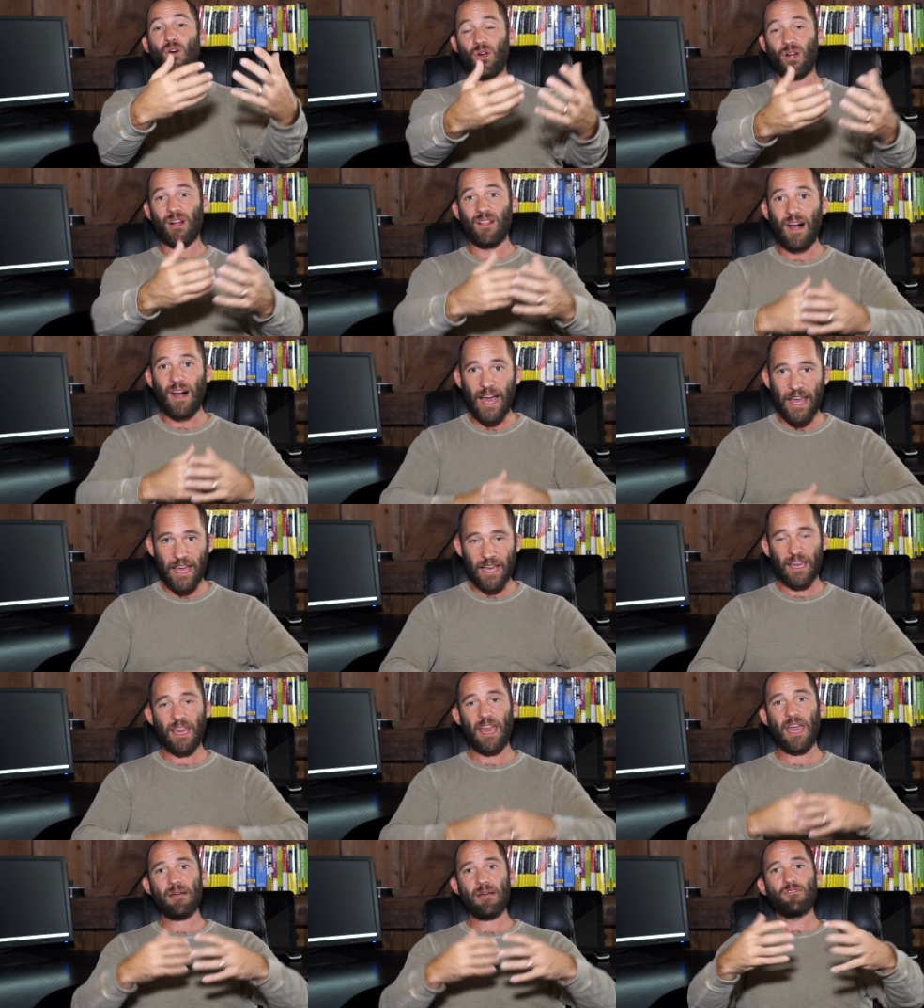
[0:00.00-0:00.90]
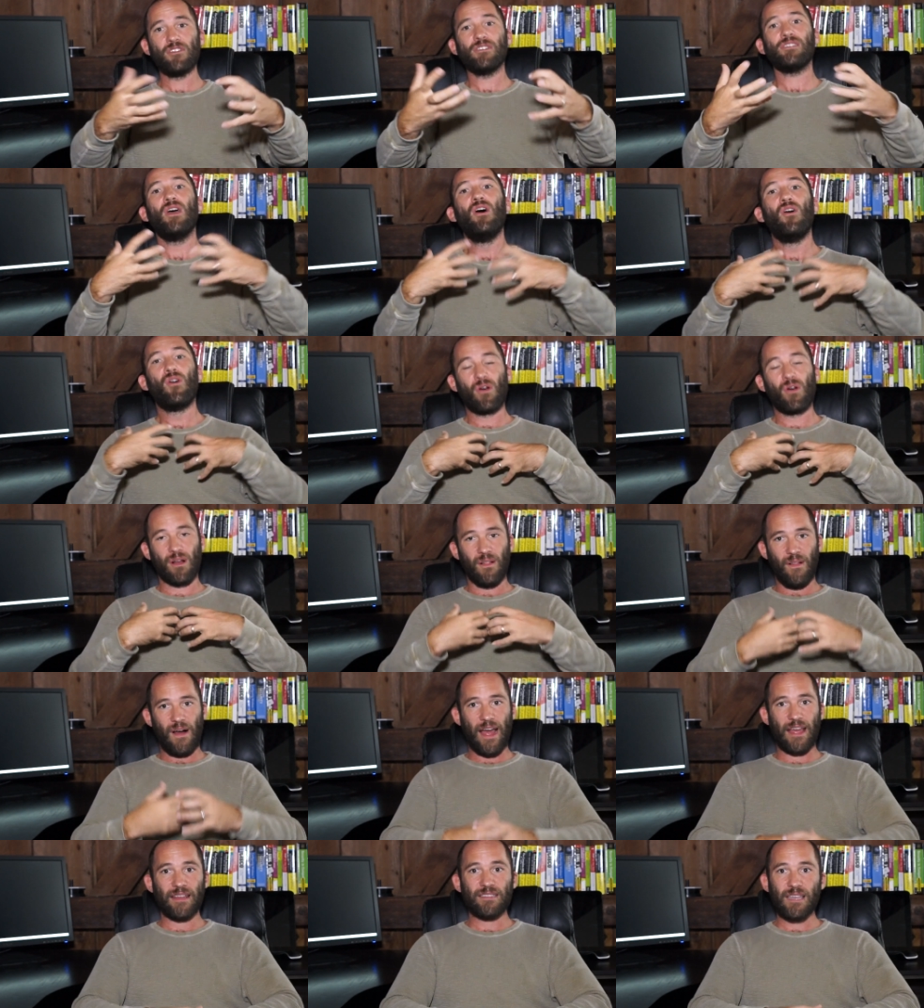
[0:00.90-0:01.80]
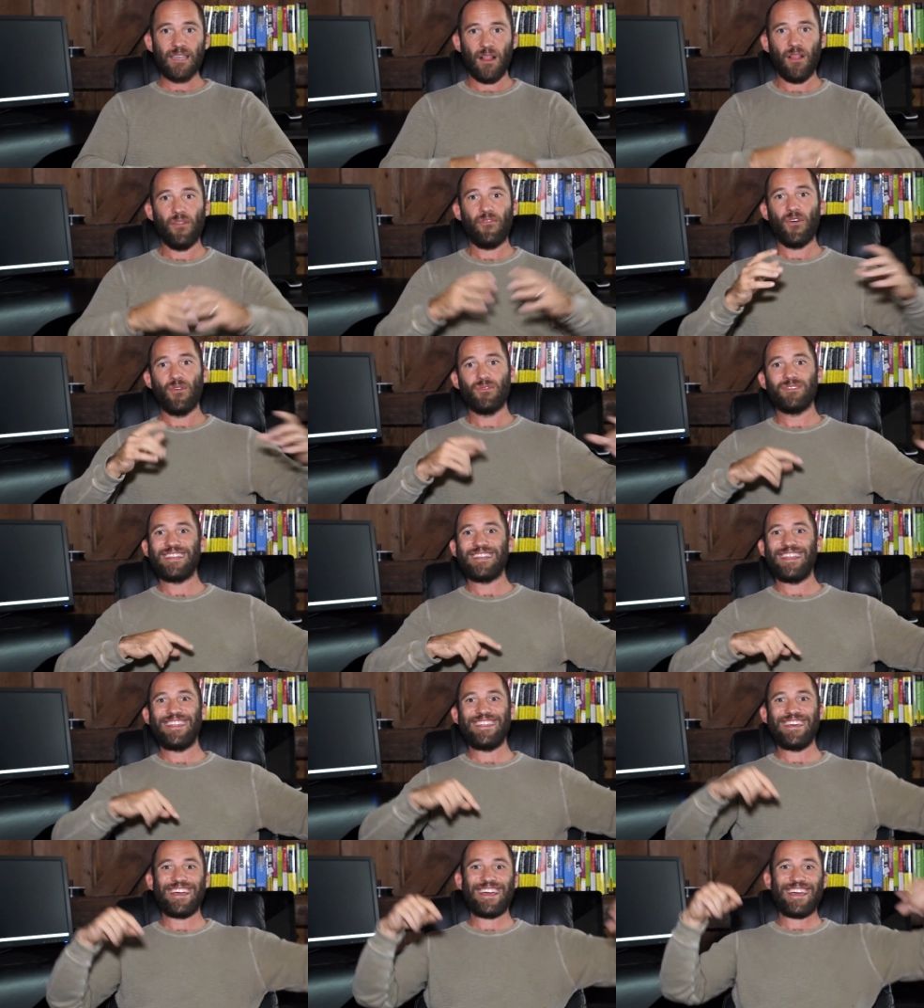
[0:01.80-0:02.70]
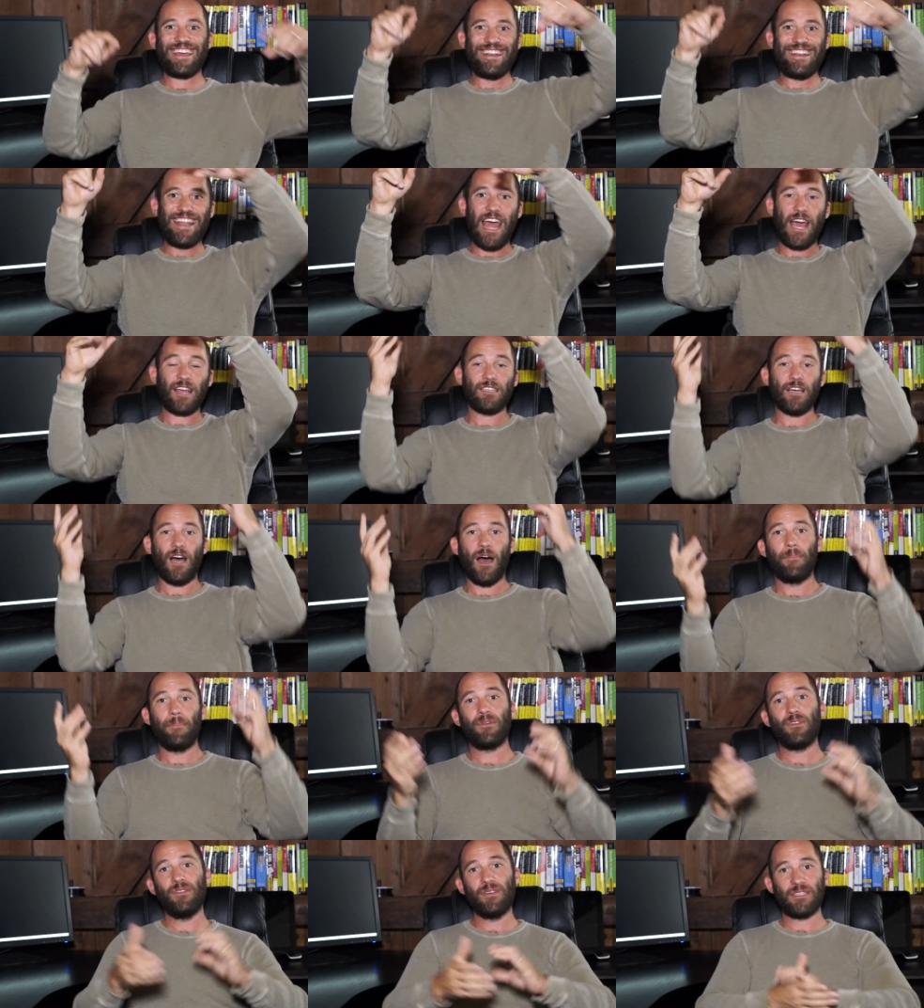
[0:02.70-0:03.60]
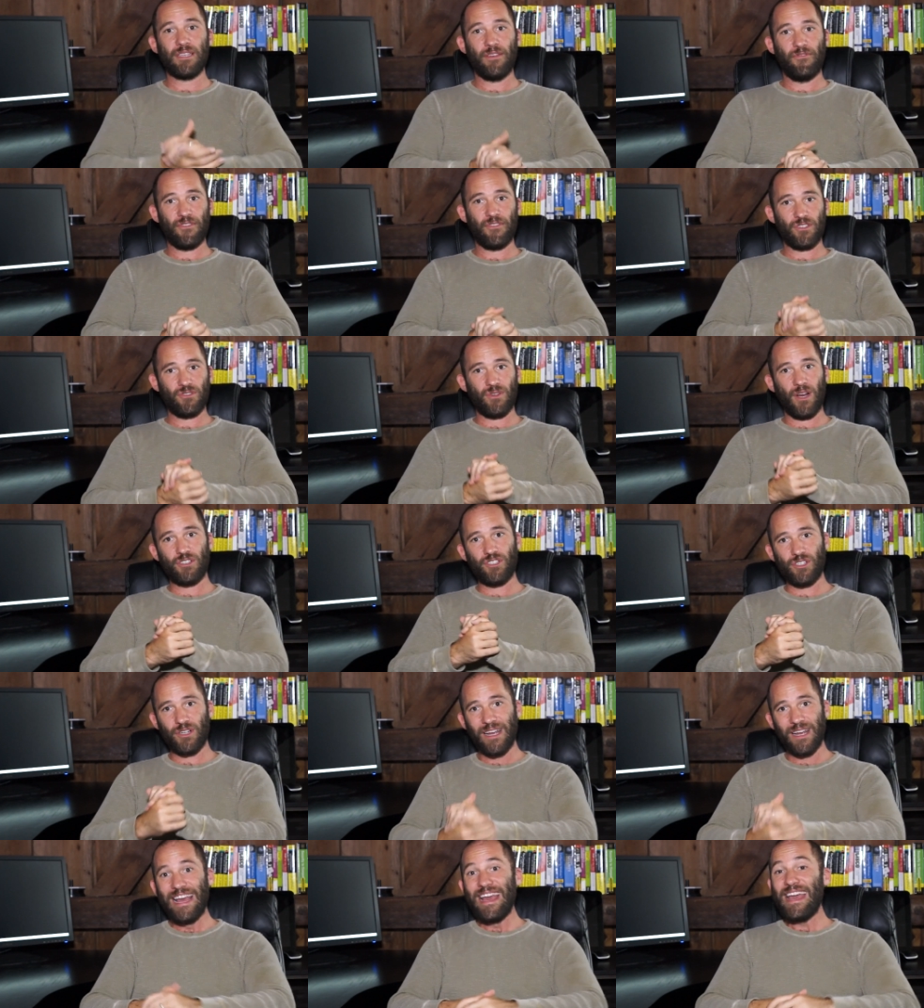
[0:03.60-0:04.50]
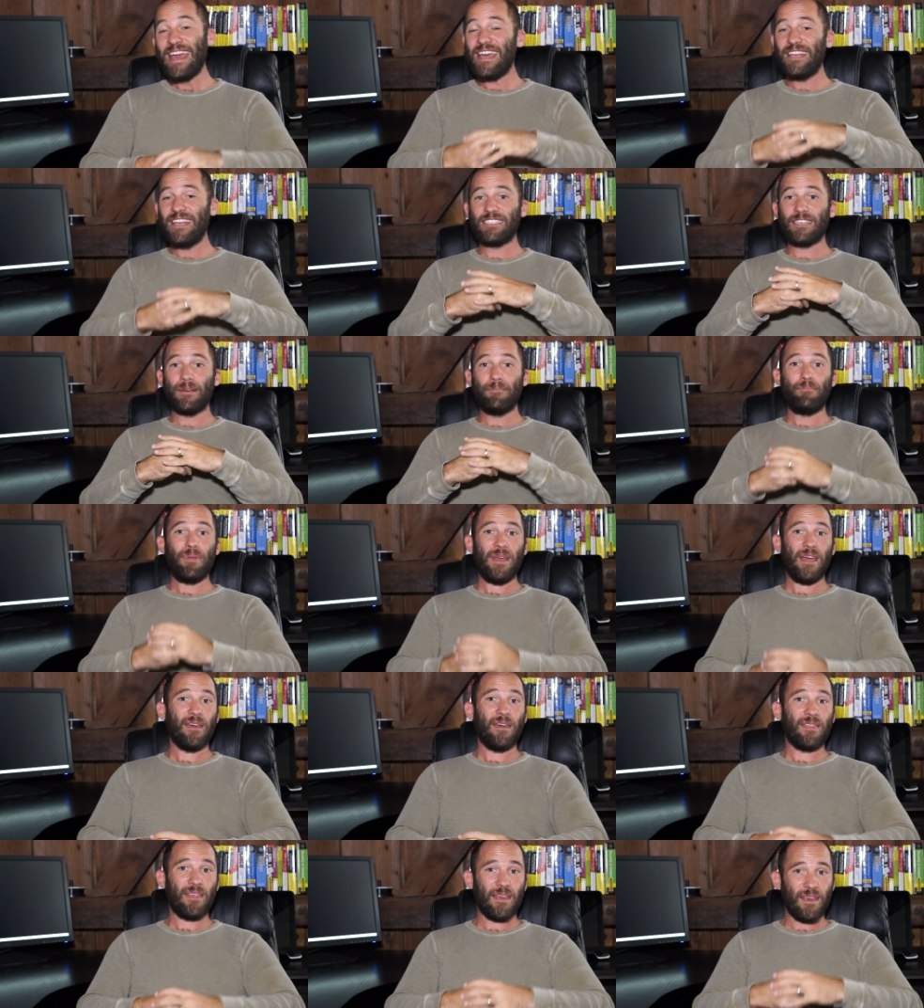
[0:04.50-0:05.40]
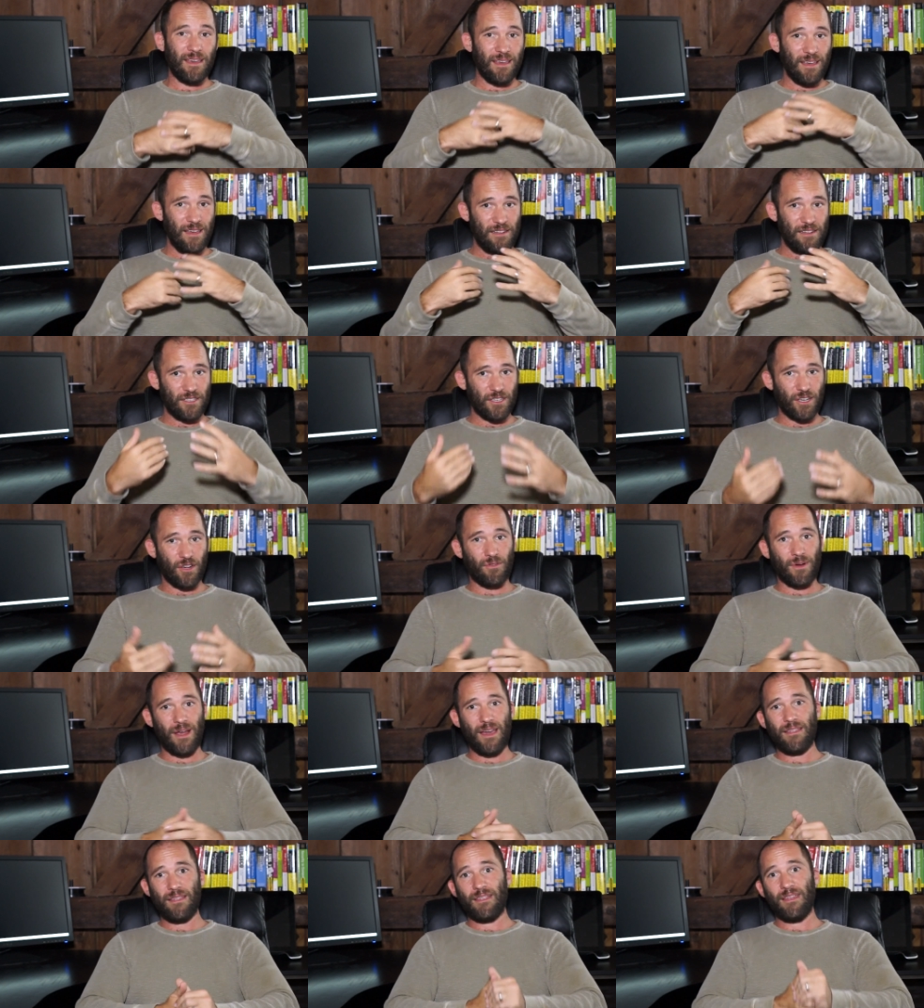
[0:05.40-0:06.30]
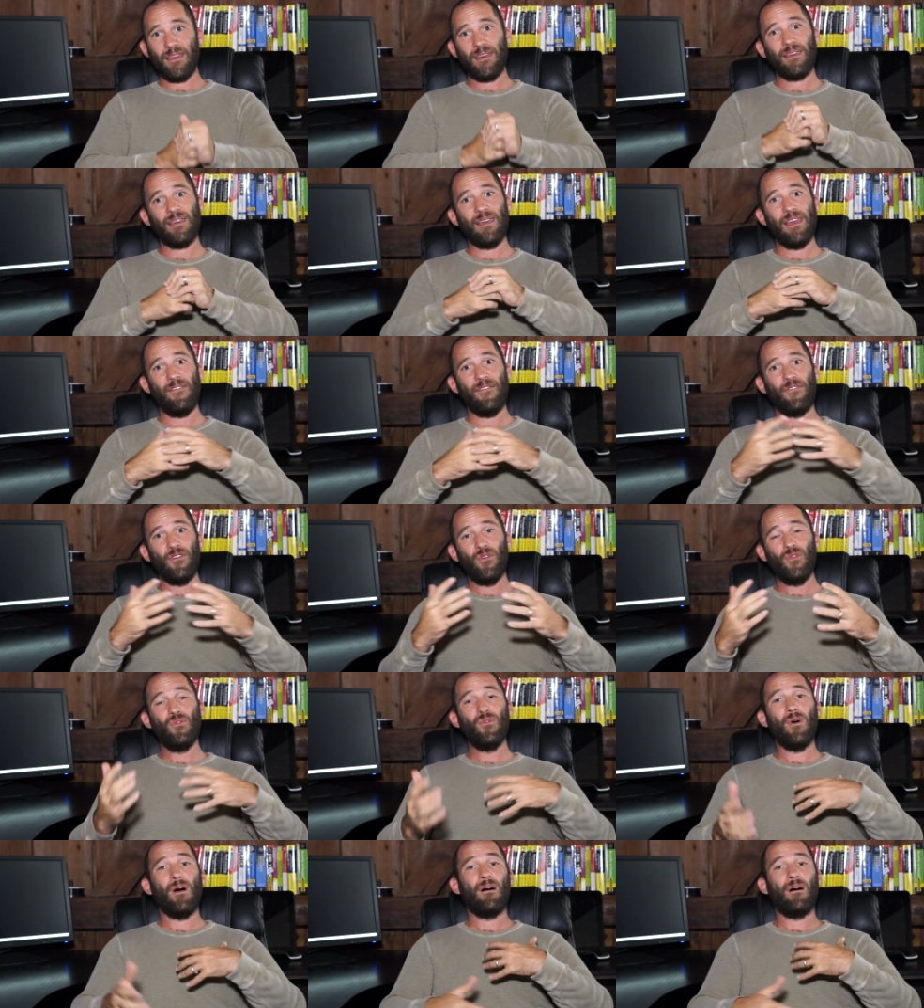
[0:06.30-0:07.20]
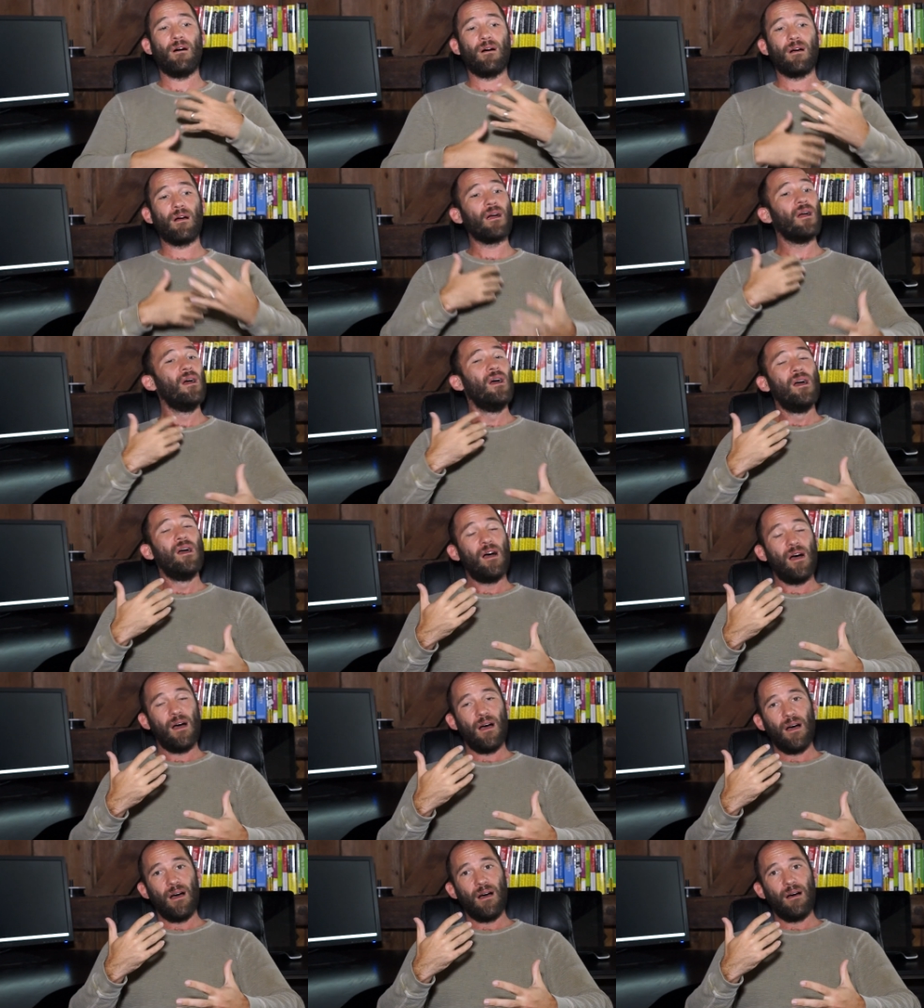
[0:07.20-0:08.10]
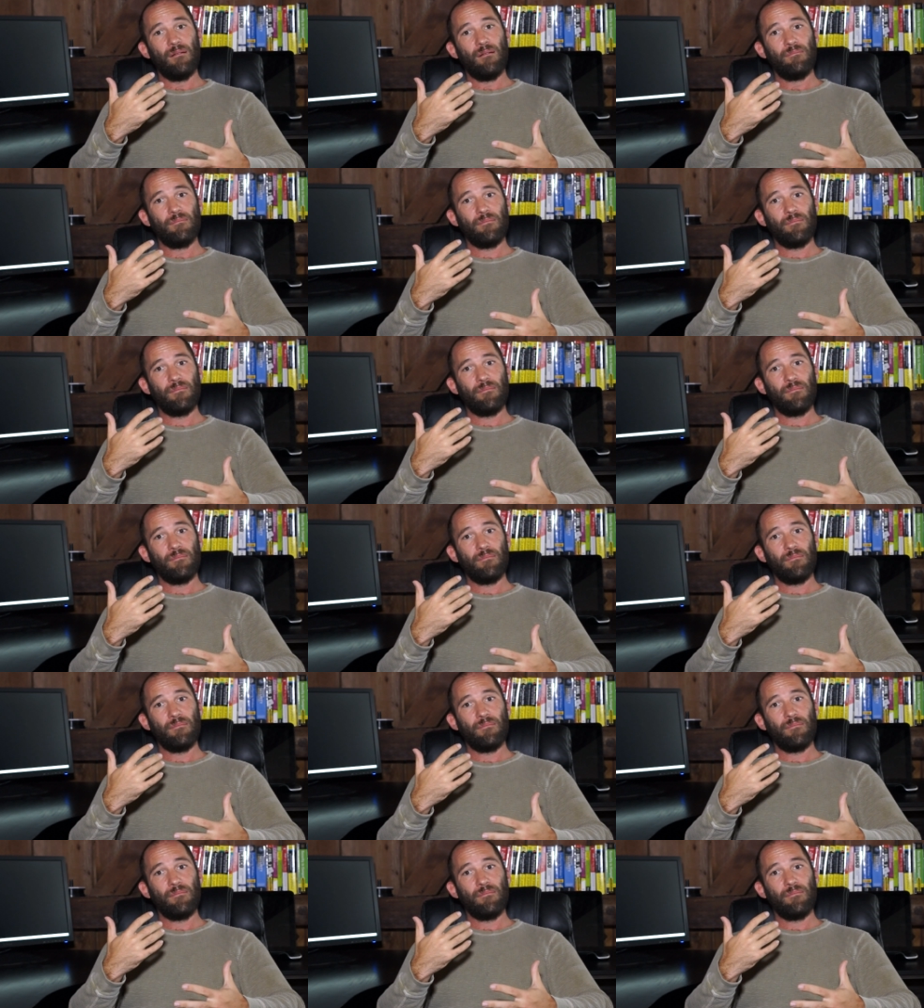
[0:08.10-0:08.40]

or client cameras or client telephones that then connect up to this infrastructure is a big thing. It is a great thing if you are um,